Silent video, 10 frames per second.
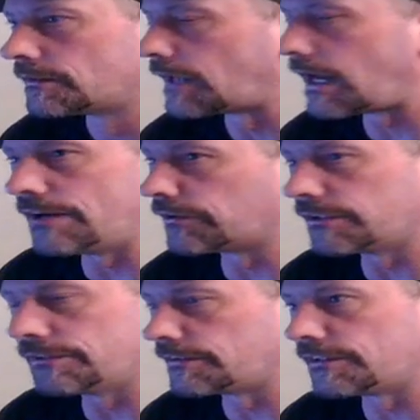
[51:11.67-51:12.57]
I don't
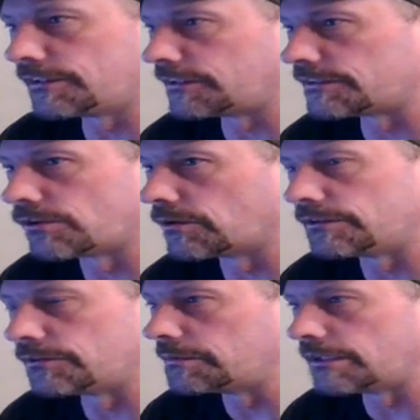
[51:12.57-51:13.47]
even think it's going
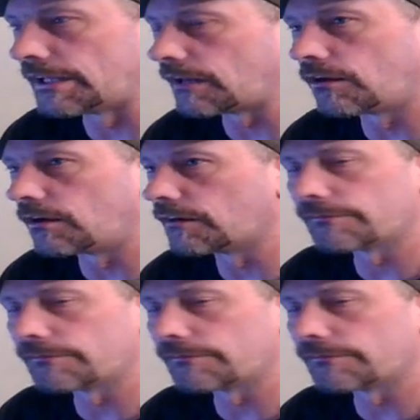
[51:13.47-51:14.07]
to be that long of